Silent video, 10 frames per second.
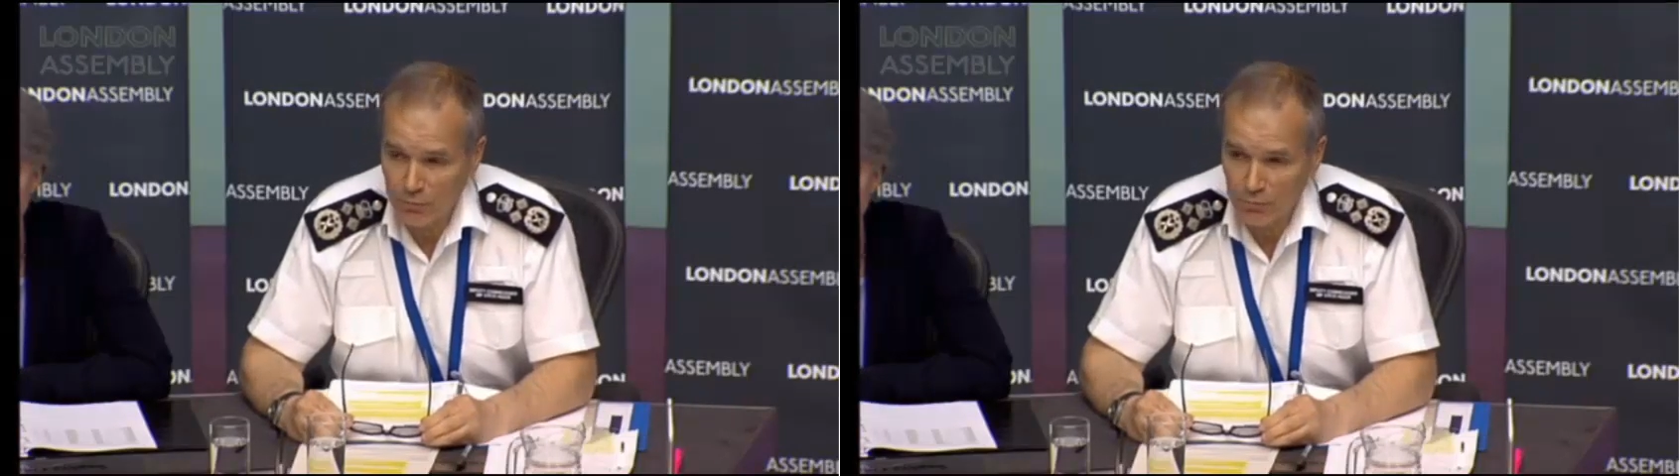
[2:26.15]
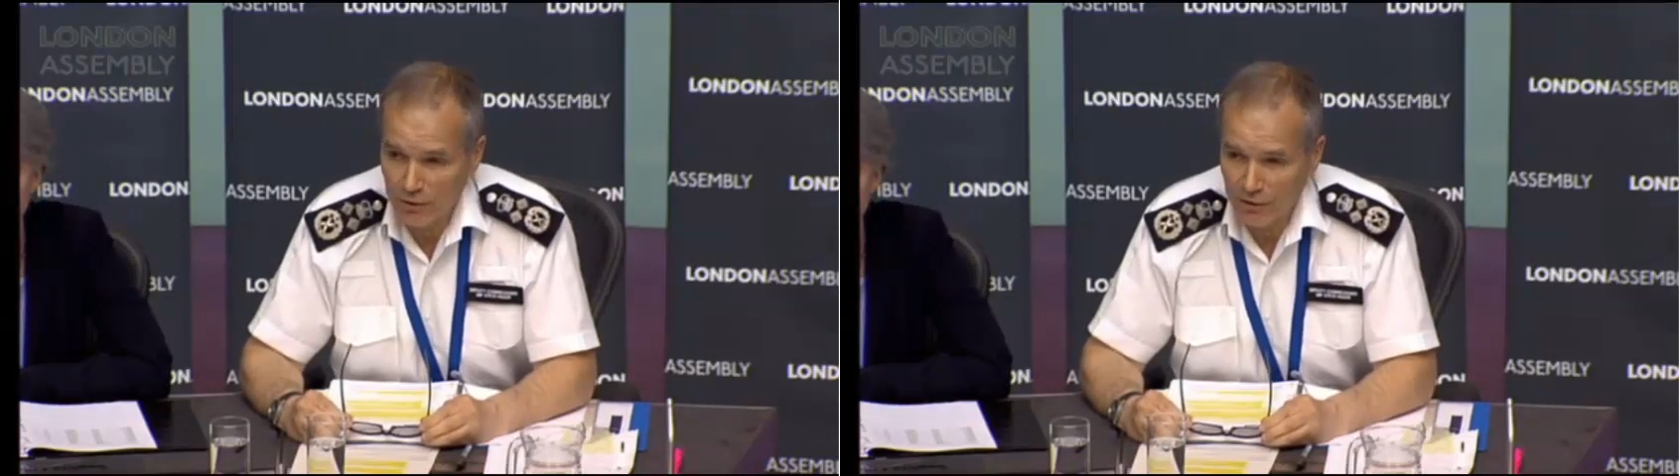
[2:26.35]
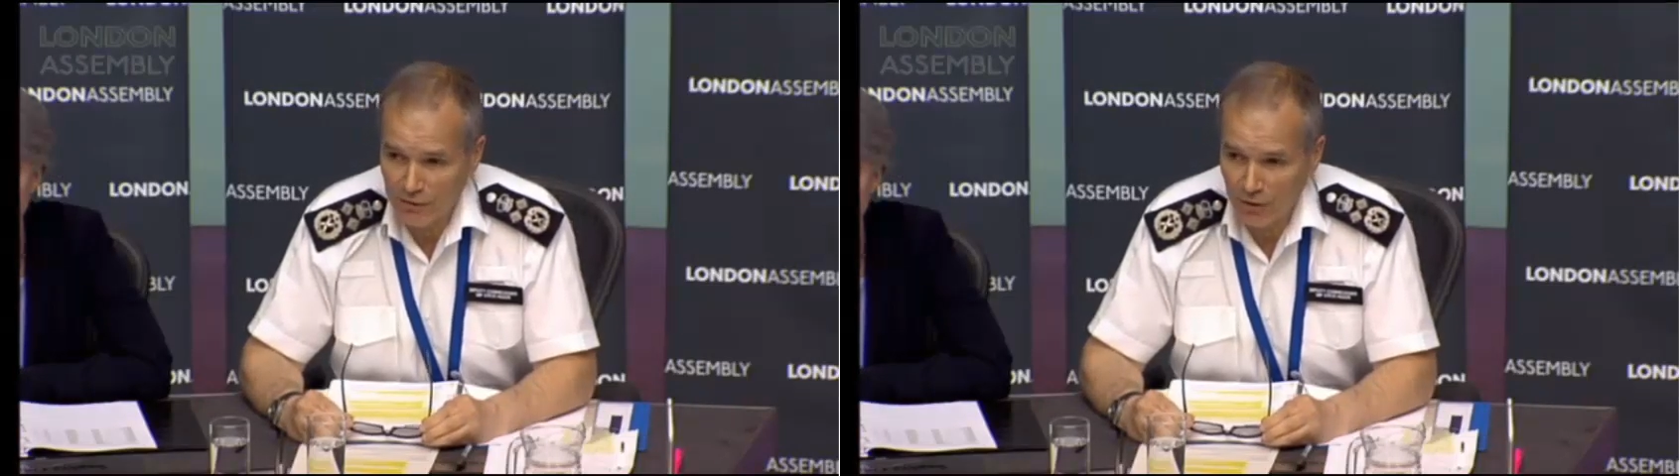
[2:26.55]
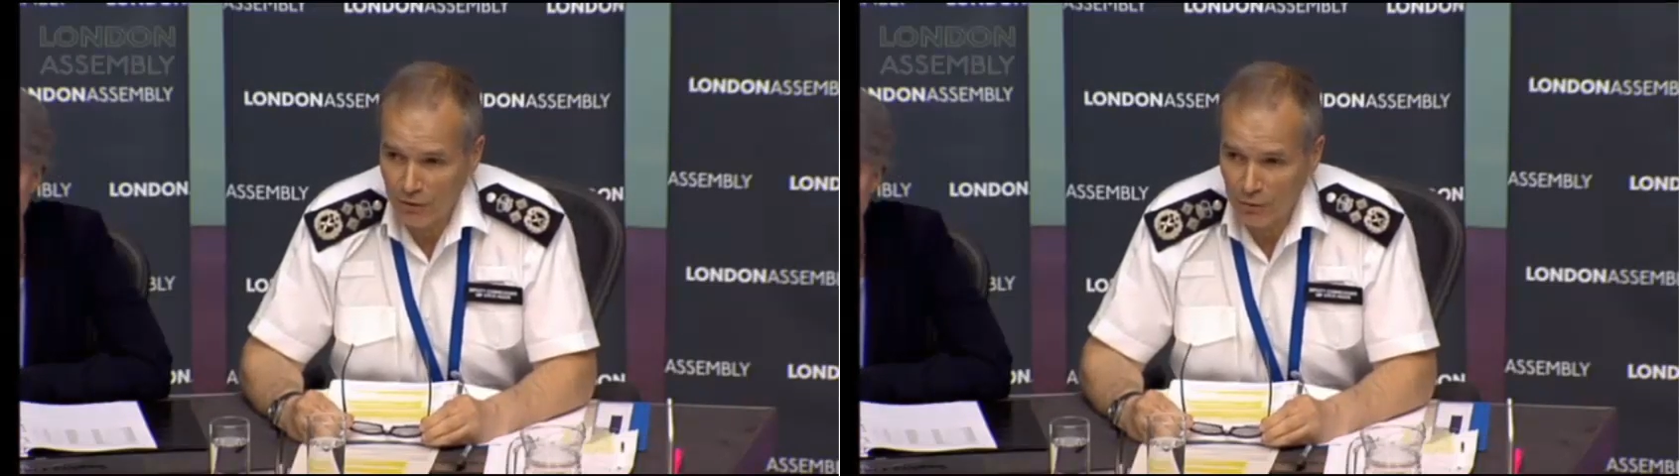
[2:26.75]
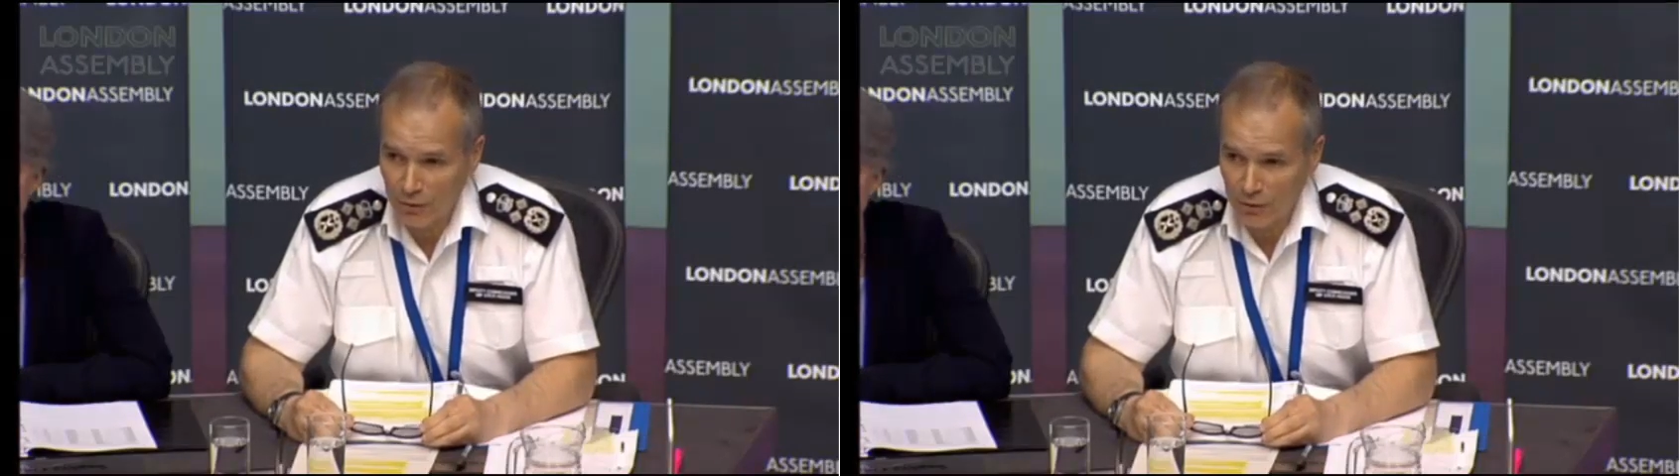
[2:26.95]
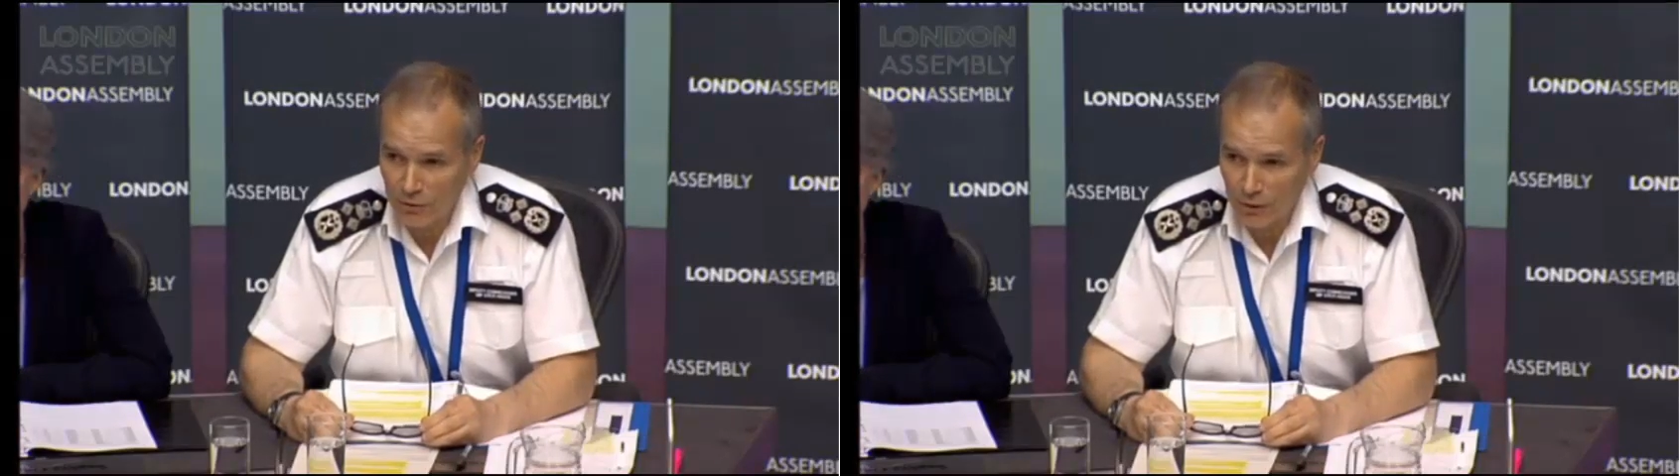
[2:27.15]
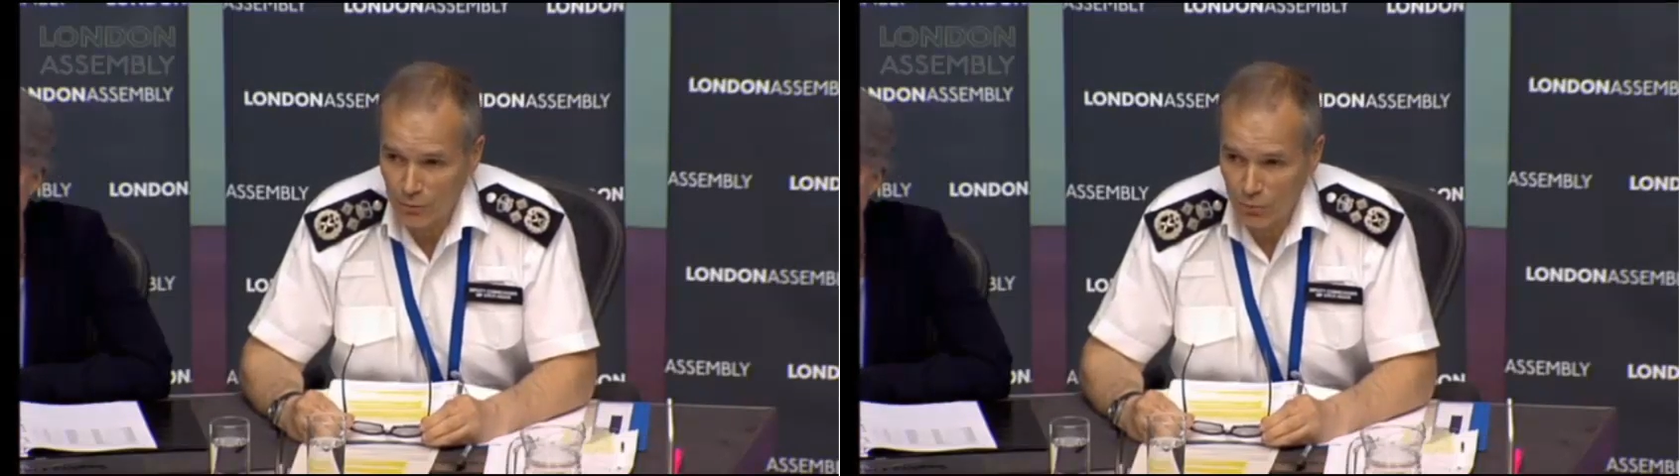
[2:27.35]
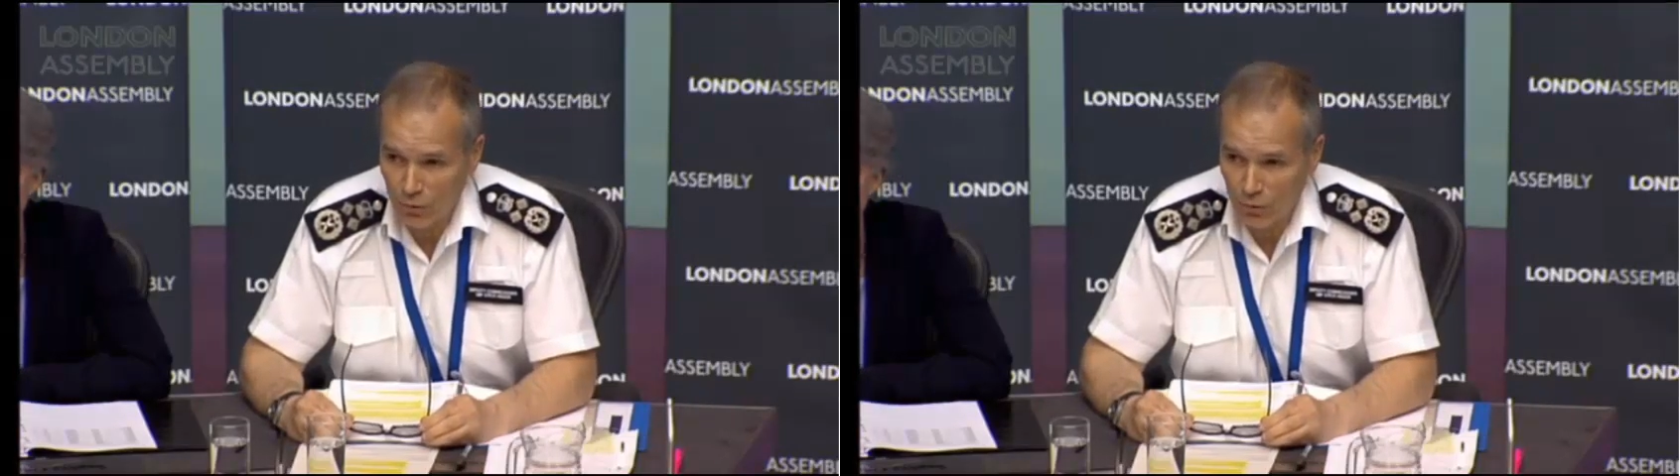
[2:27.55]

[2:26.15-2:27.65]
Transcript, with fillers: them guilty.